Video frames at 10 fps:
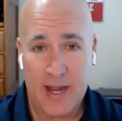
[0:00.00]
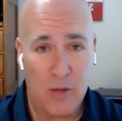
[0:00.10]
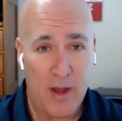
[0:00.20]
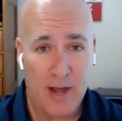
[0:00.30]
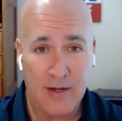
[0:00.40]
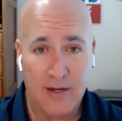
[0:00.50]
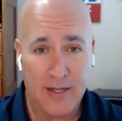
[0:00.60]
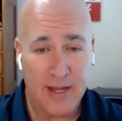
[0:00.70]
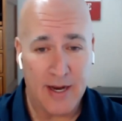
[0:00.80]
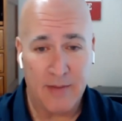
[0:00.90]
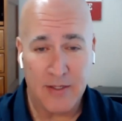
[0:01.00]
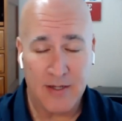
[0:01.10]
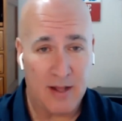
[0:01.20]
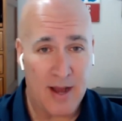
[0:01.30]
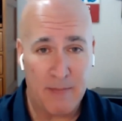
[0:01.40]
go out again. I'm just
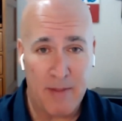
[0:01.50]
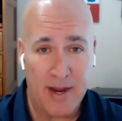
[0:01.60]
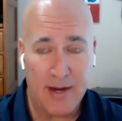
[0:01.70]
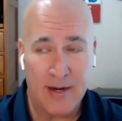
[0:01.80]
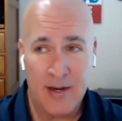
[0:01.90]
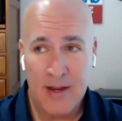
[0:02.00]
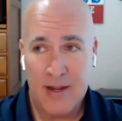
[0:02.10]
in a lot of pain,